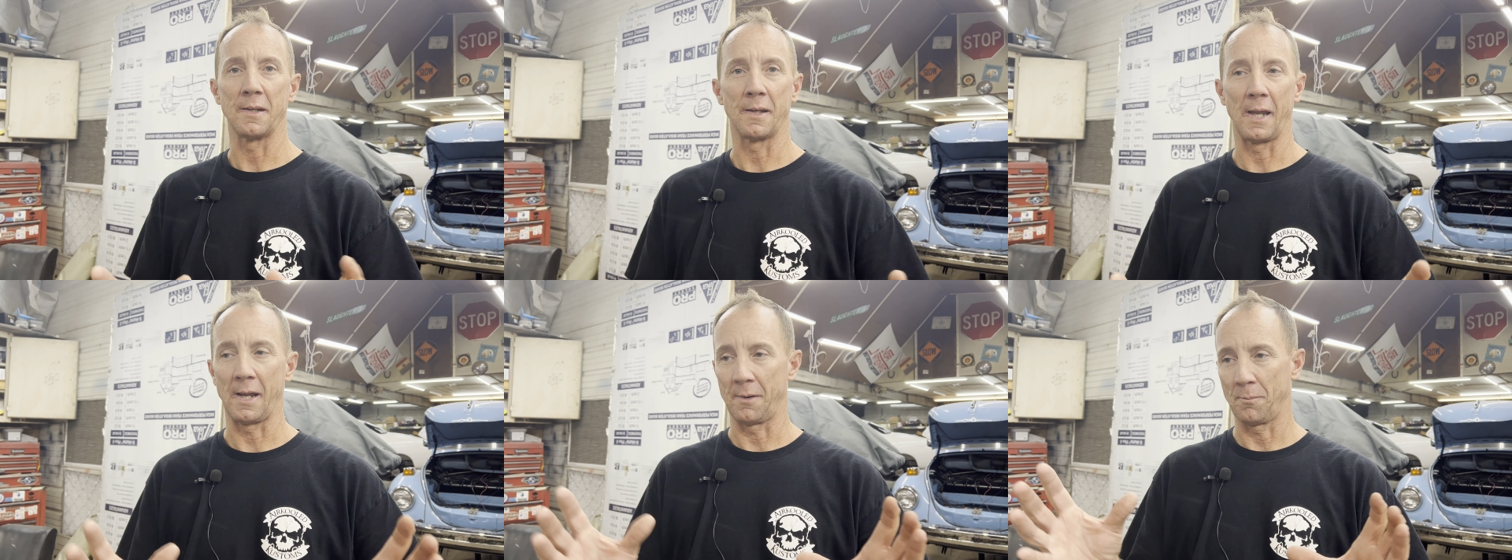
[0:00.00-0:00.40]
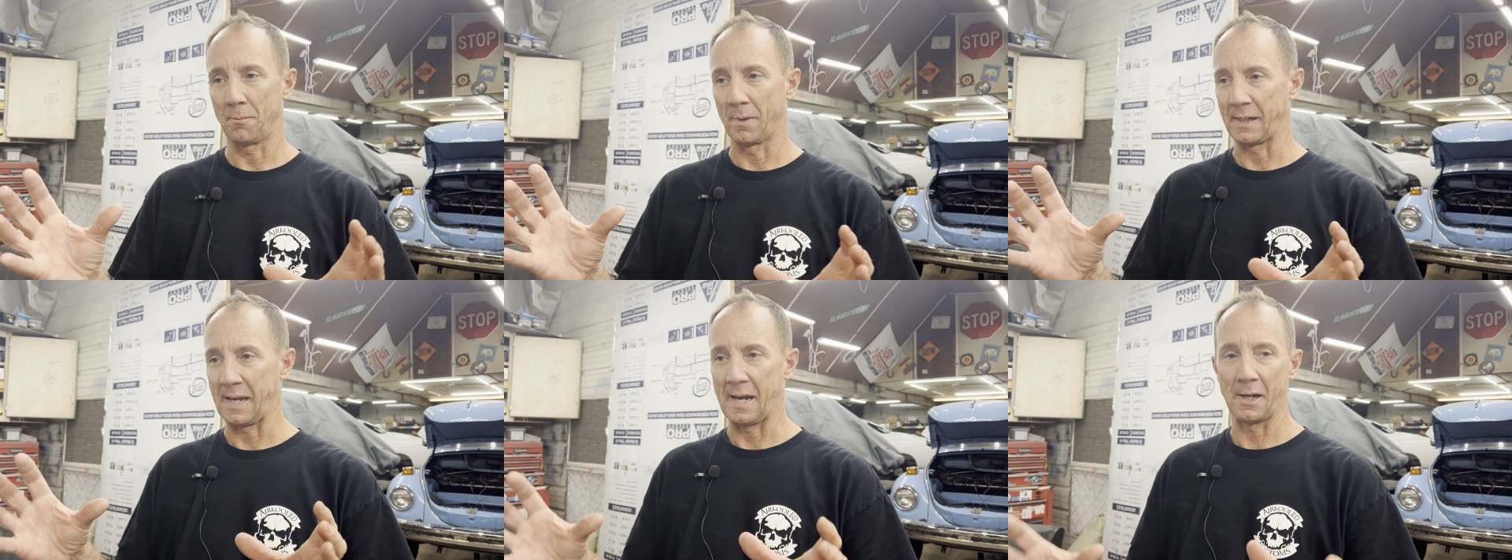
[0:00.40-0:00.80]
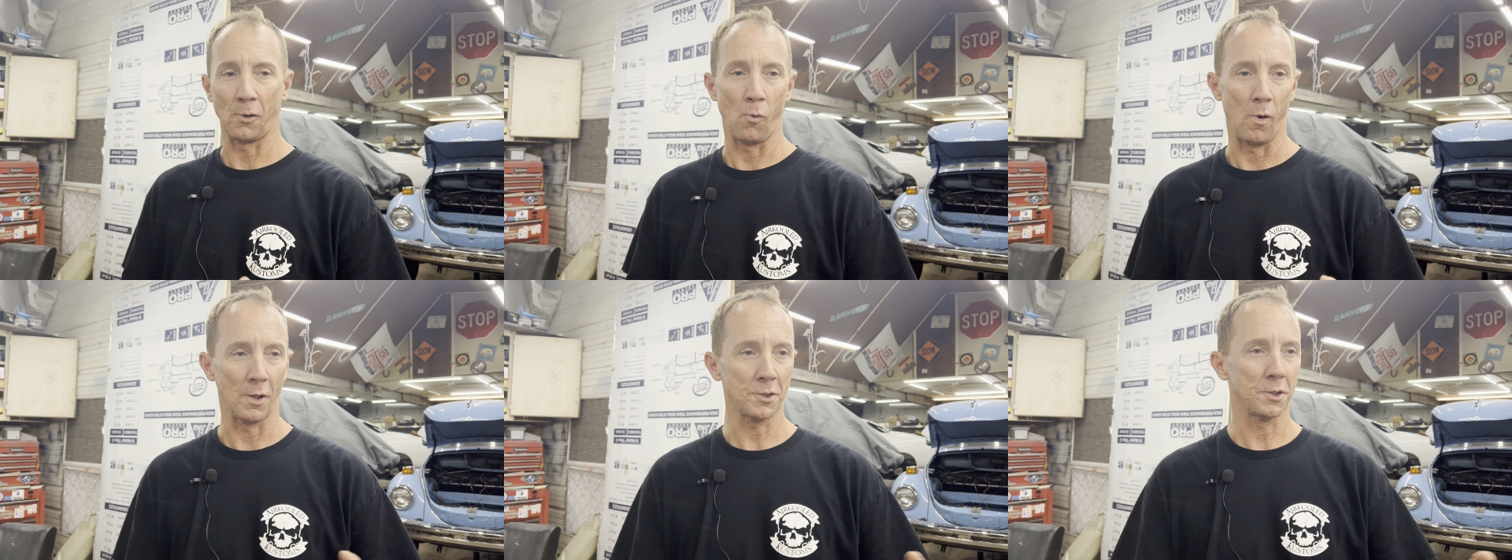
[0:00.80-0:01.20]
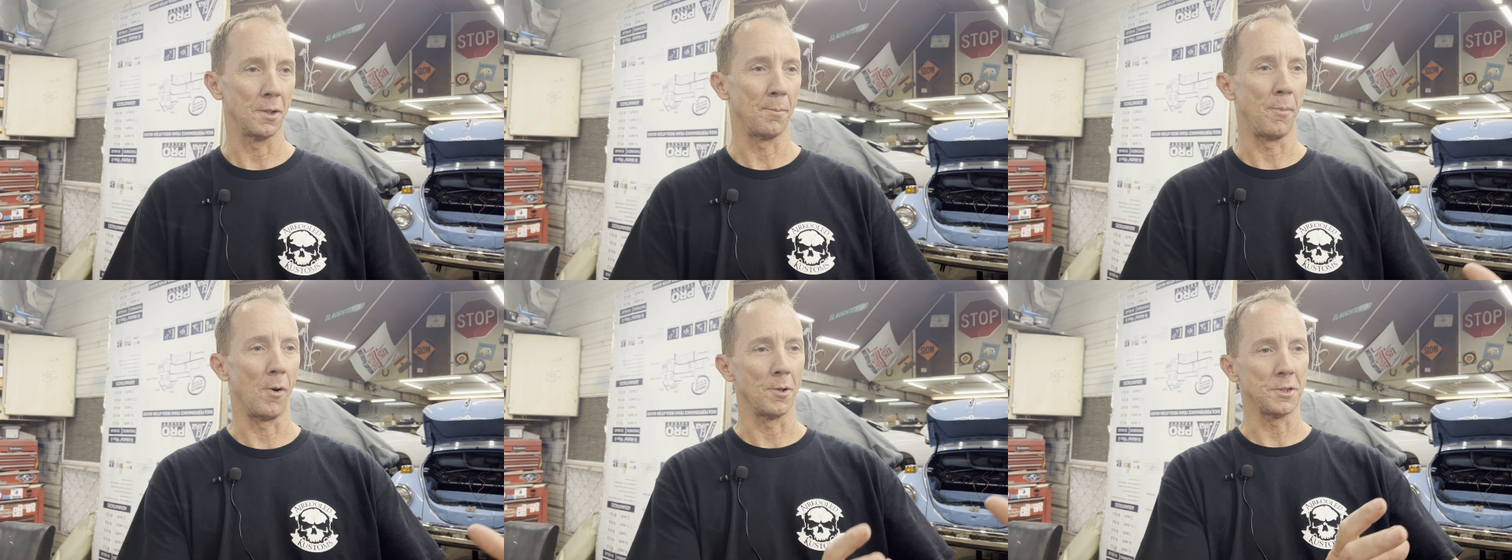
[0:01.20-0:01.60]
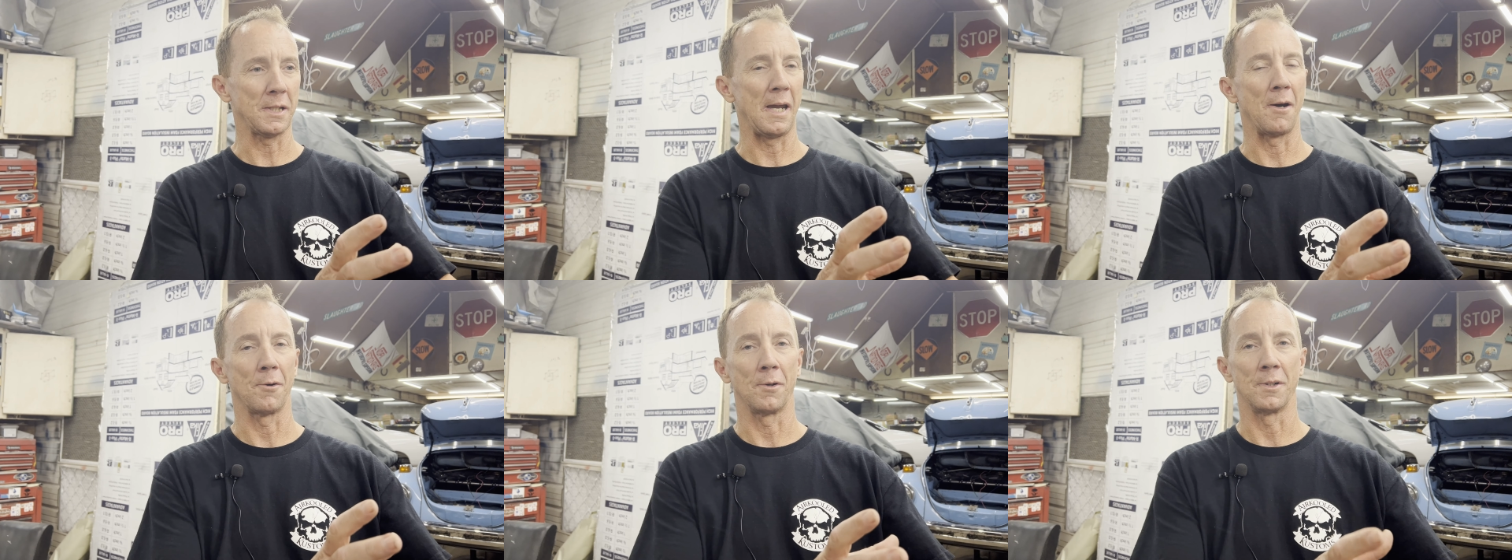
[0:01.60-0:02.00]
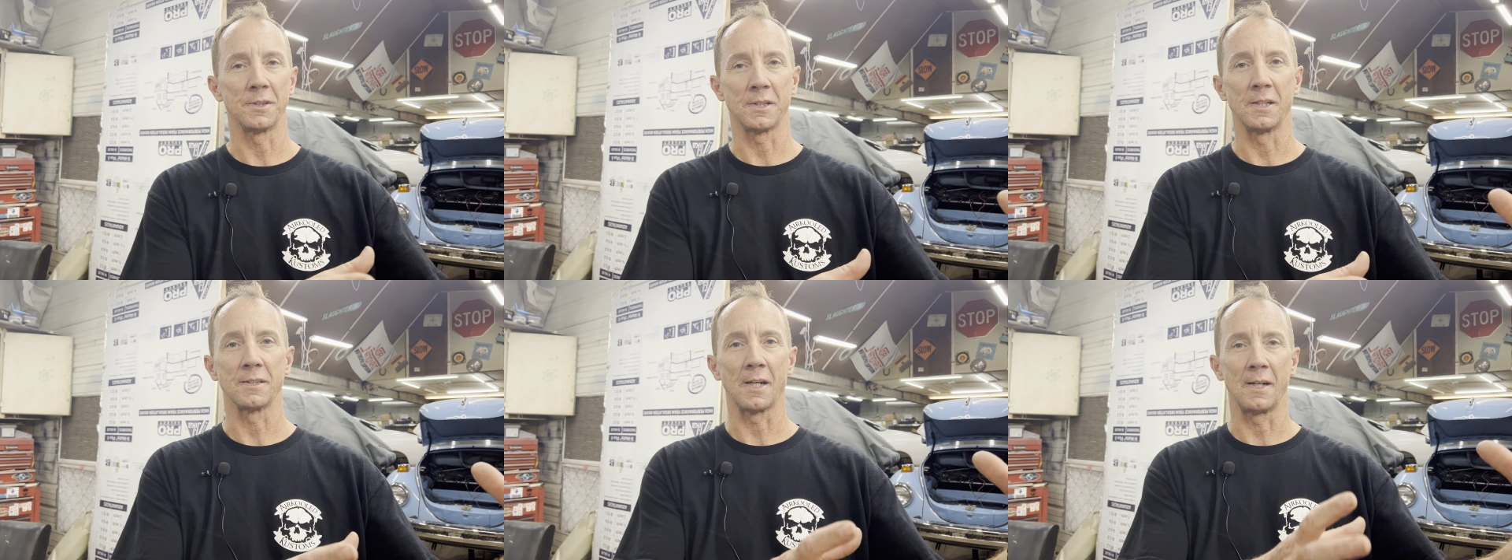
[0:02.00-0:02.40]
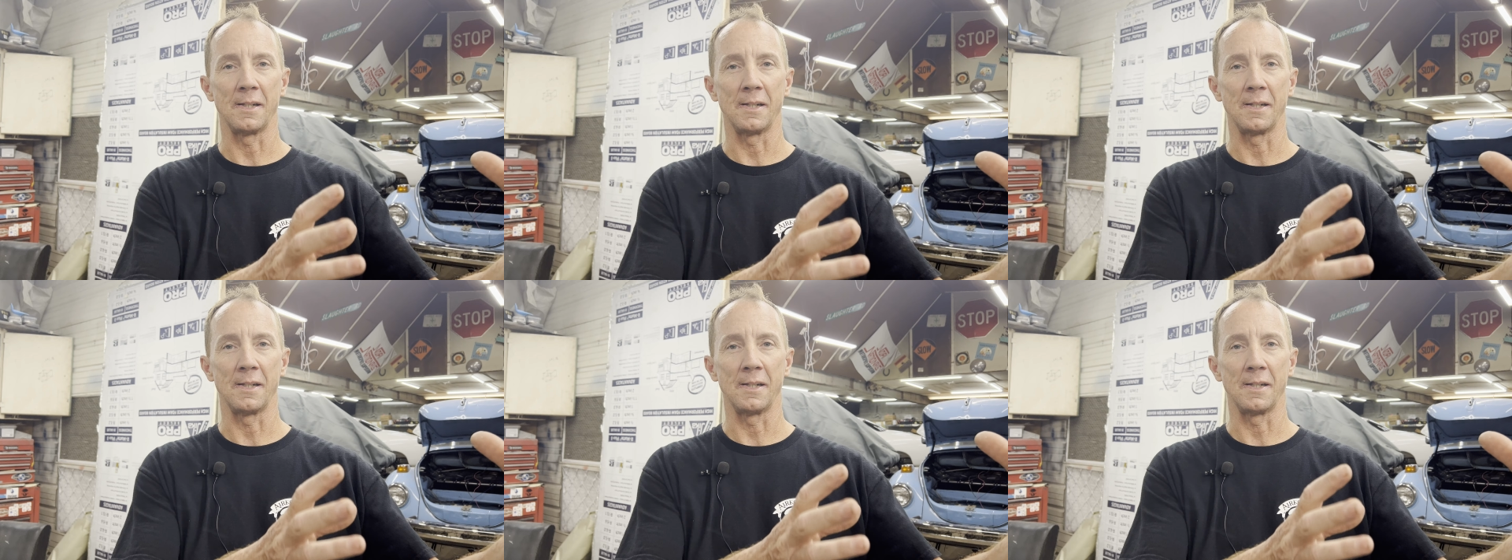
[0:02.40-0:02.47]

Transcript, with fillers: and that mechanic walks to the parts counter and says,